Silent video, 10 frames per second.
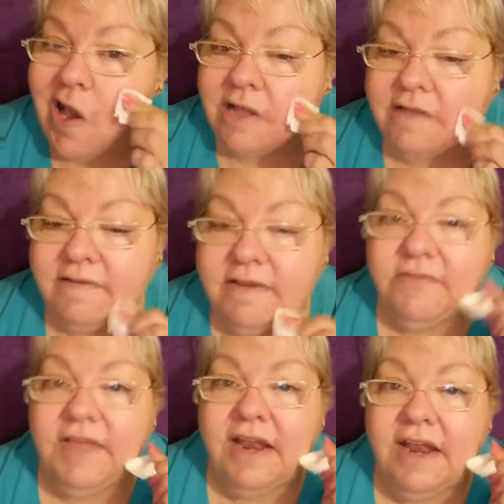See if
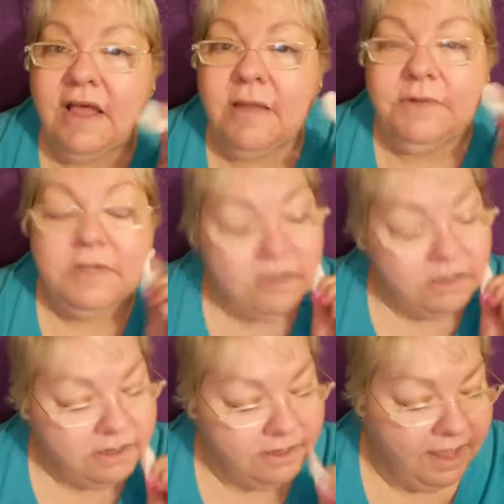that helped.
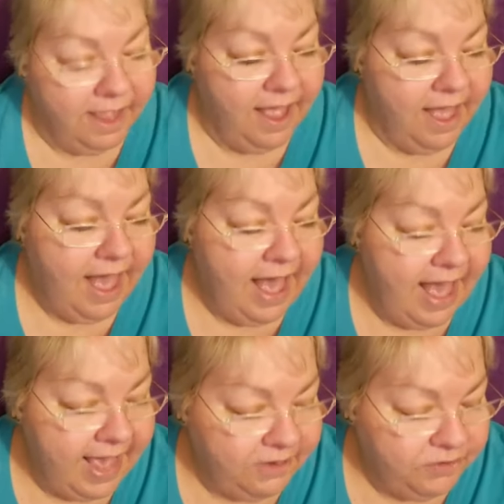
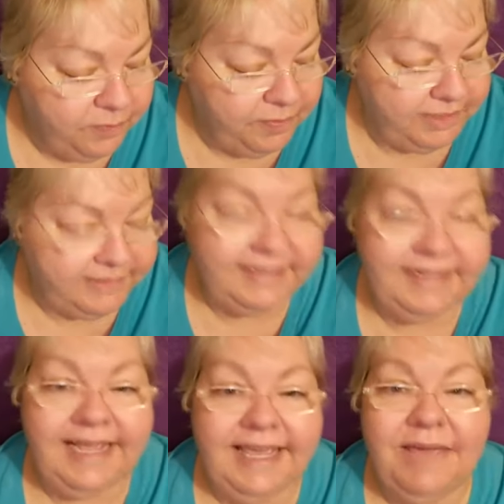Hi, new person
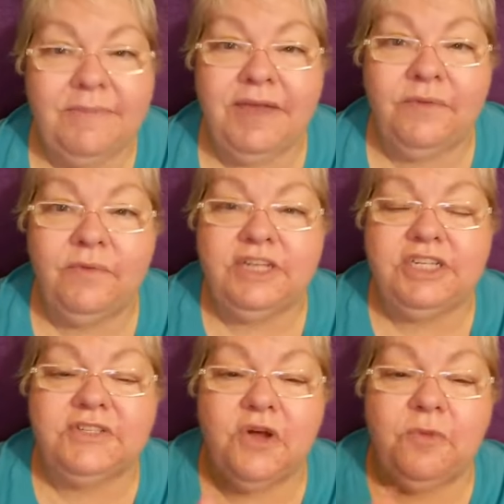that came in. We
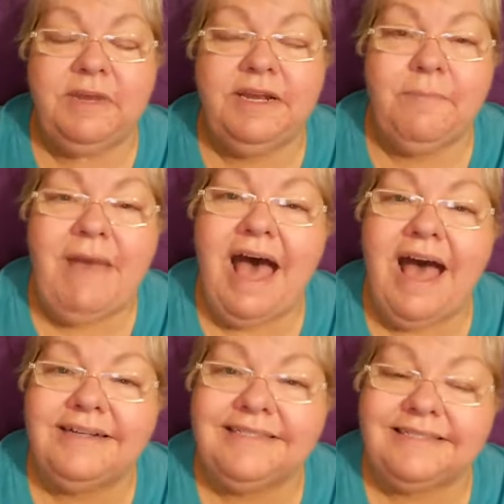just opened a
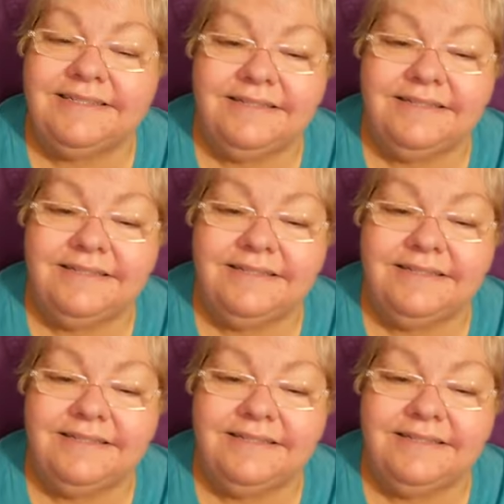box.